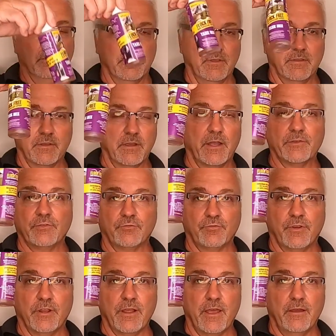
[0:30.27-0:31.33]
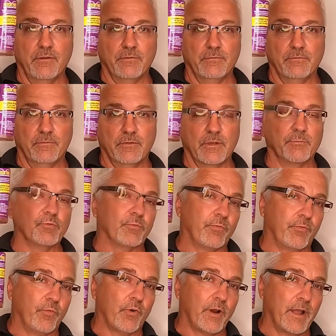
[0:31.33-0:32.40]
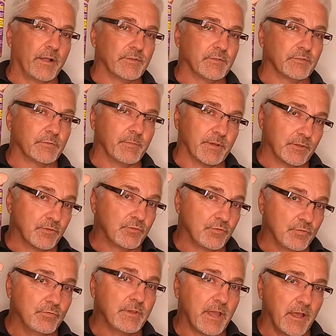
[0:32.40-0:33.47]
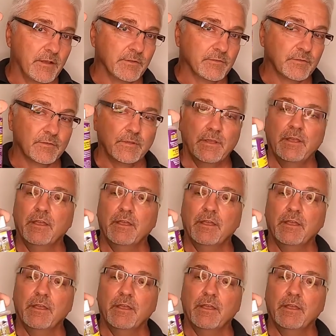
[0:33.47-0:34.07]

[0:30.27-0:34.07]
take the concentrate out. It comes with 4 ounces to make 2 gallons.